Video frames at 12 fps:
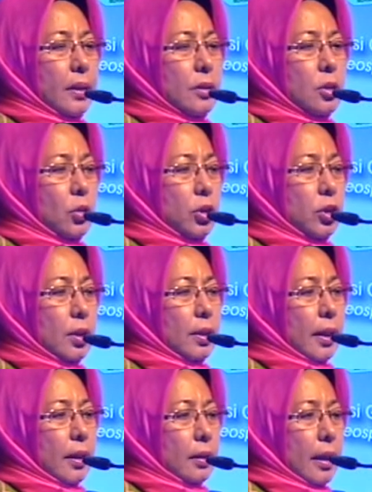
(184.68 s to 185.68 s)
social
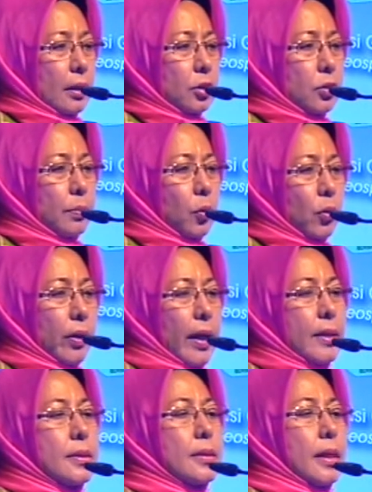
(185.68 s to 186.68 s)
and cultural
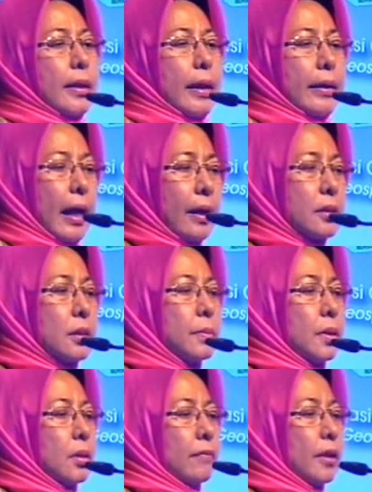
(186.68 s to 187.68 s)
progress and
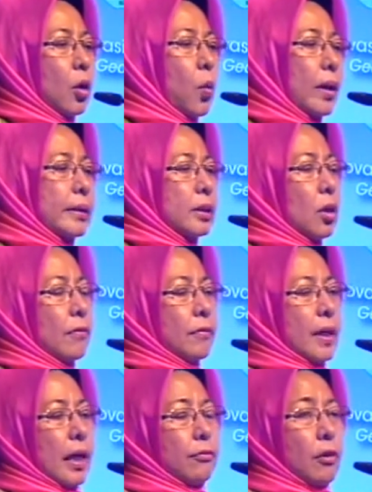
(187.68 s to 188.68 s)
enhancement of the quality of
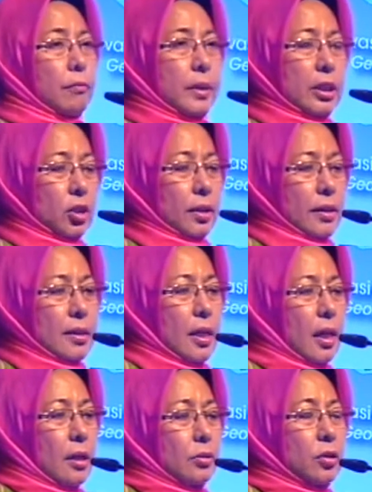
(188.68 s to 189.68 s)
life of Malaysians.
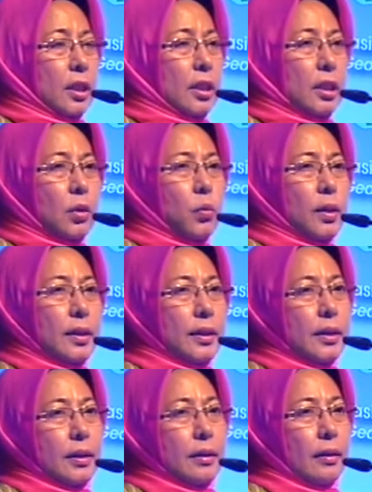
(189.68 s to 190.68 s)
So the key word
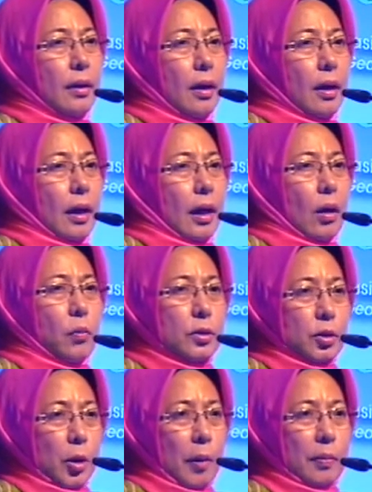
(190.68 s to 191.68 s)
here, our
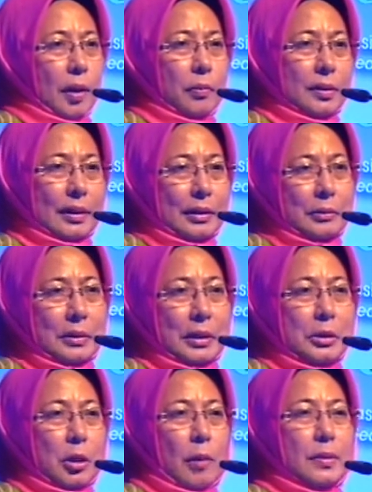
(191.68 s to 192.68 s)
job, our
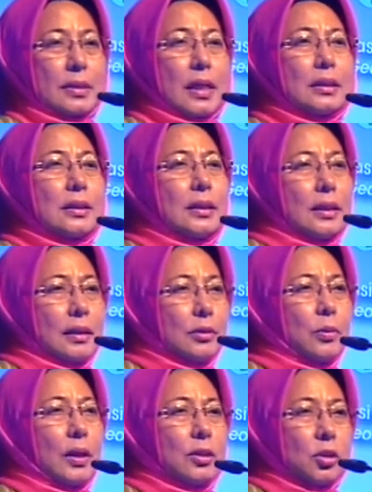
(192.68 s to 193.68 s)
day-to-day job is actually
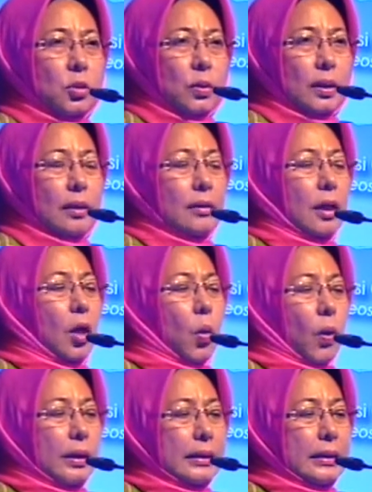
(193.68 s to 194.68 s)
to ensure the
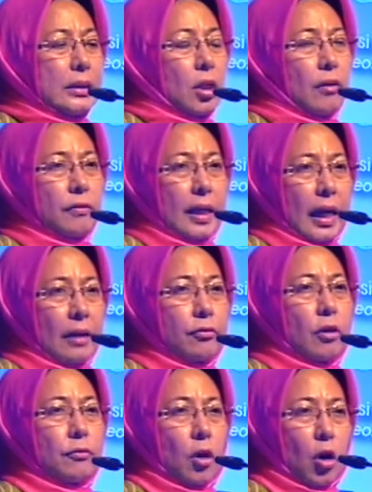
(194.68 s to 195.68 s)
quality of life
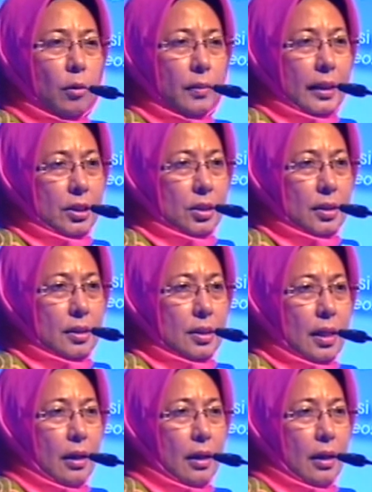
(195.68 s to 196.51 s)
of all Malaysians,